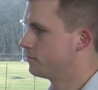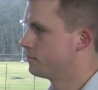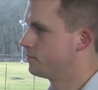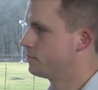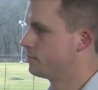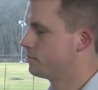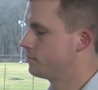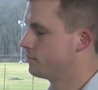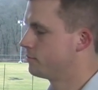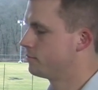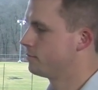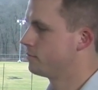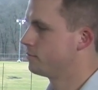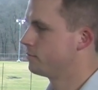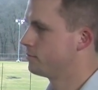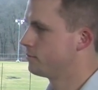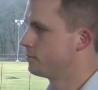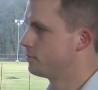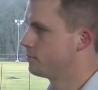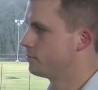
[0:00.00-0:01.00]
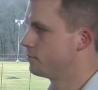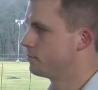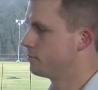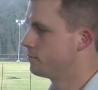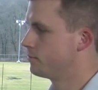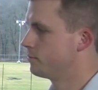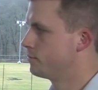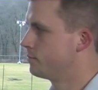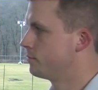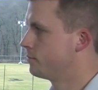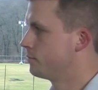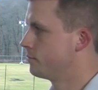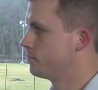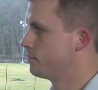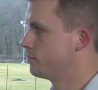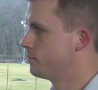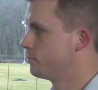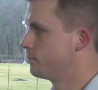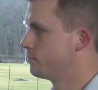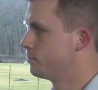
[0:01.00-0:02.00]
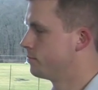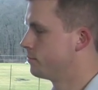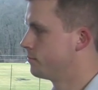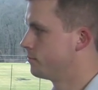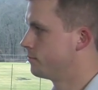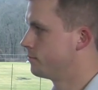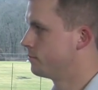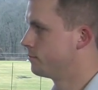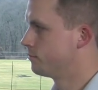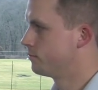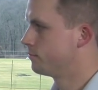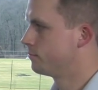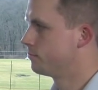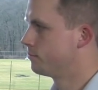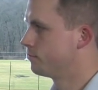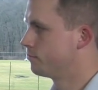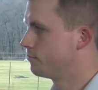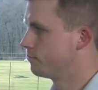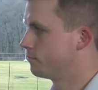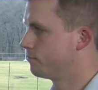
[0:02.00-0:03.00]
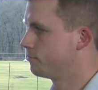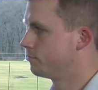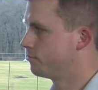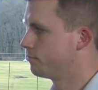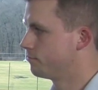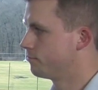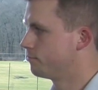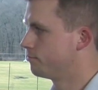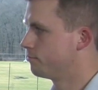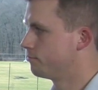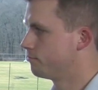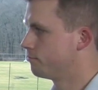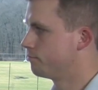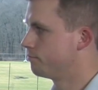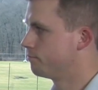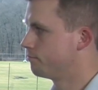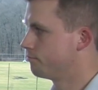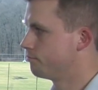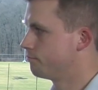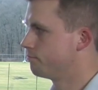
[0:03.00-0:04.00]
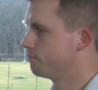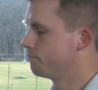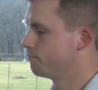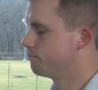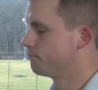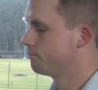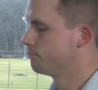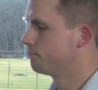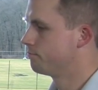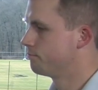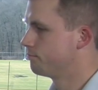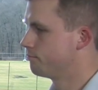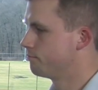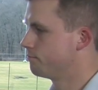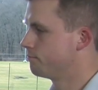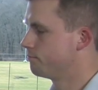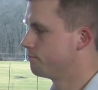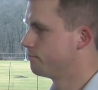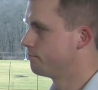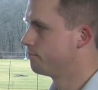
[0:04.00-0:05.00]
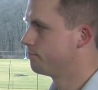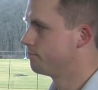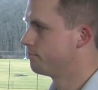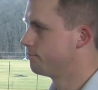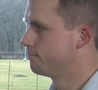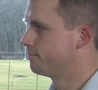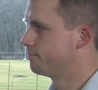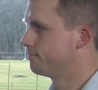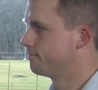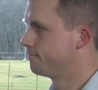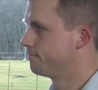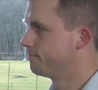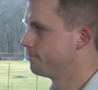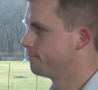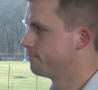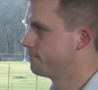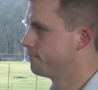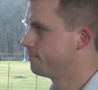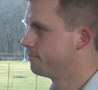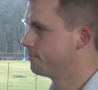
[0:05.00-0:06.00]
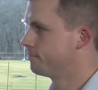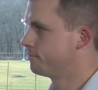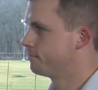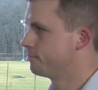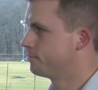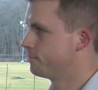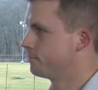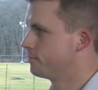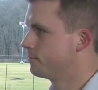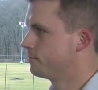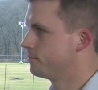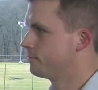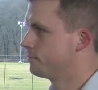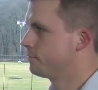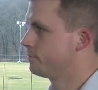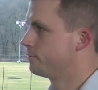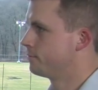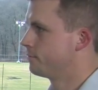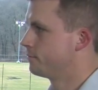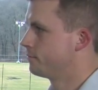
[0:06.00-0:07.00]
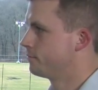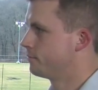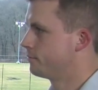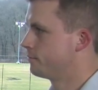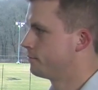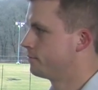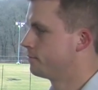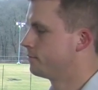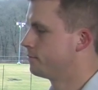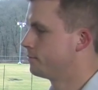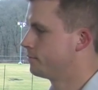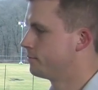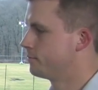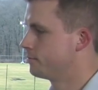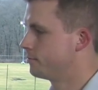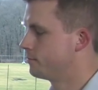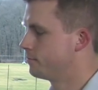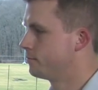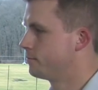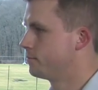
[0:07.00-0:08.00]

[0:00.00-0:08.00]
This person isn't speaking.